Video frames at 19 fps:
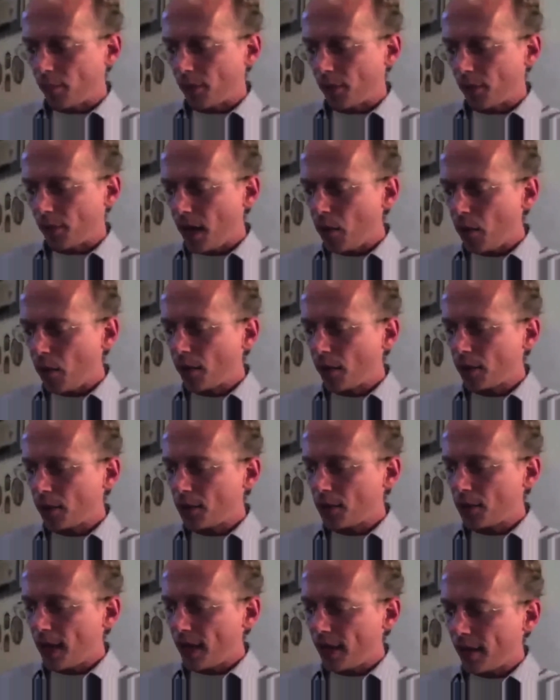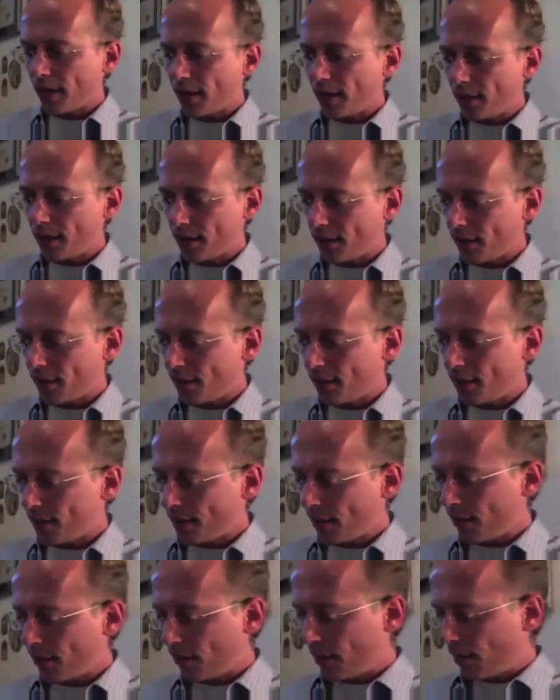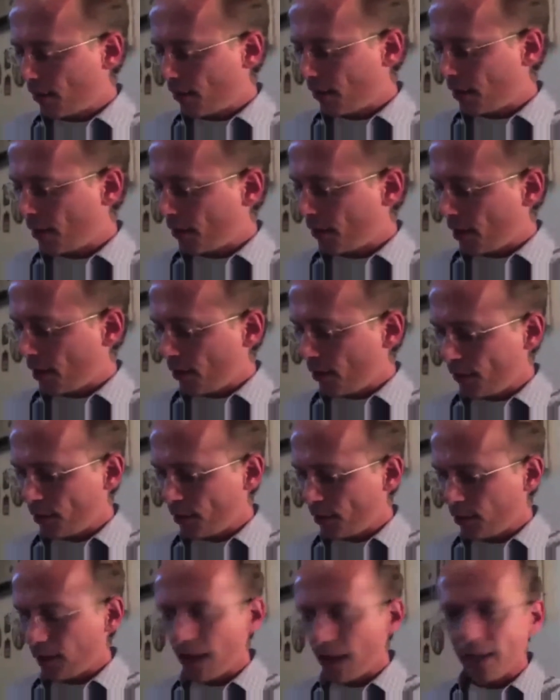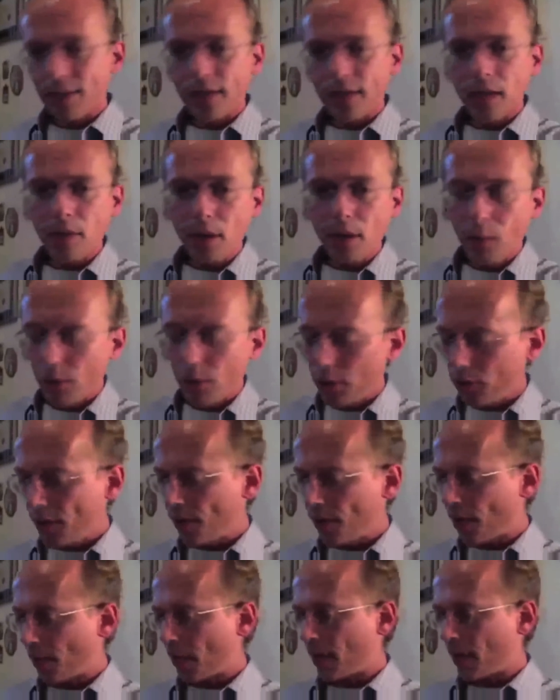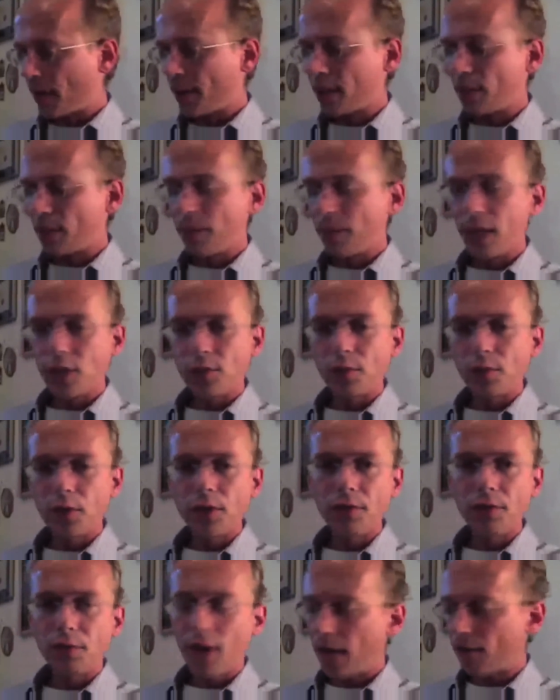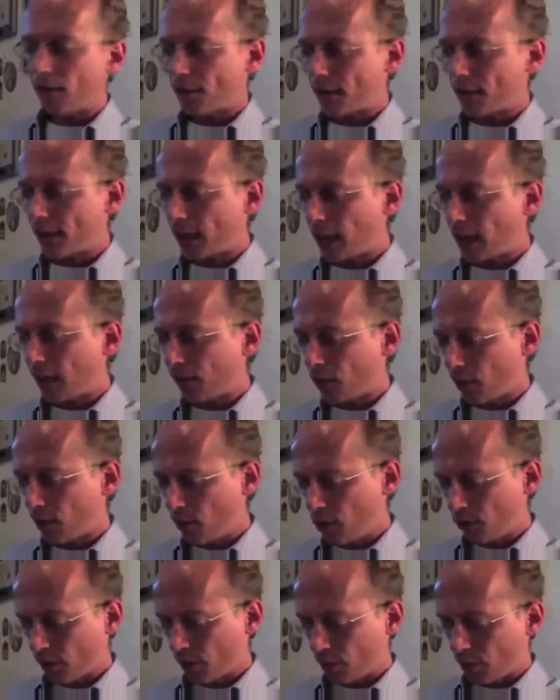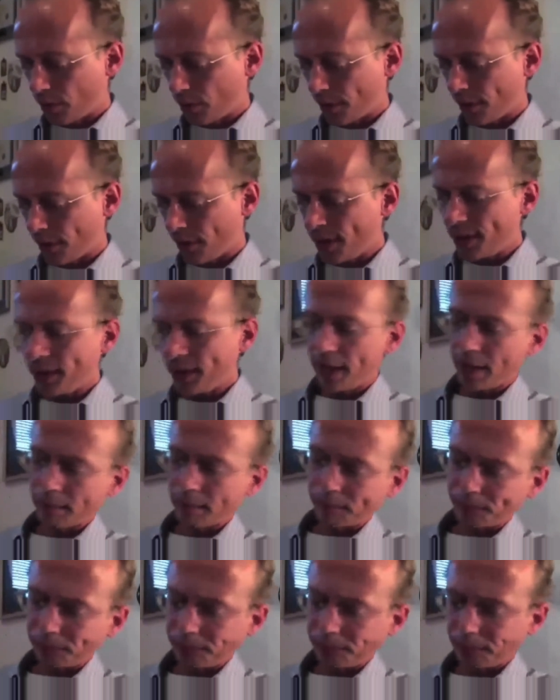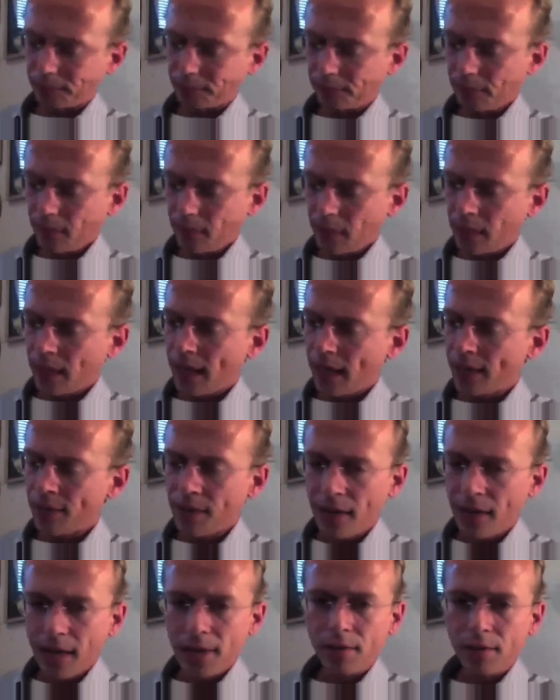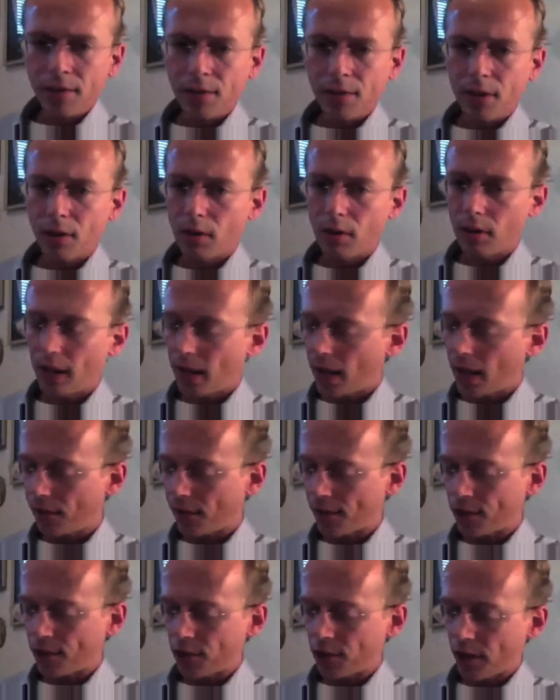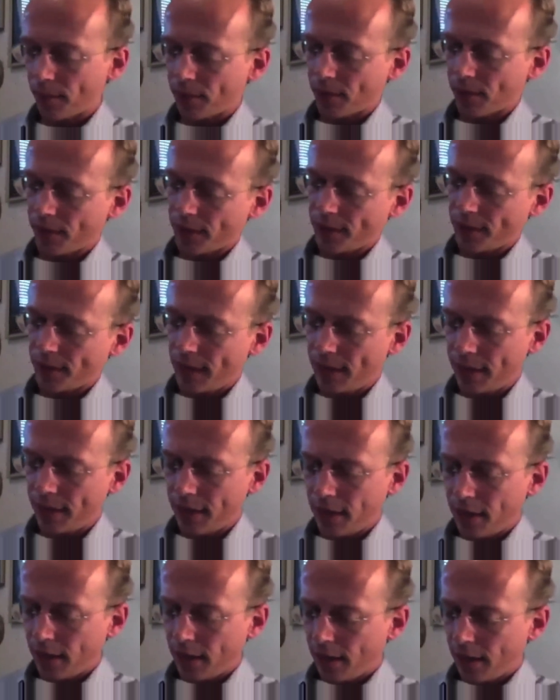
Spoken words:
they want to say. It's in very few lines. I want to read them here. It's page 45 of the 9/11 Commission report, and they say, at the end of the whole air defense chapter, they say,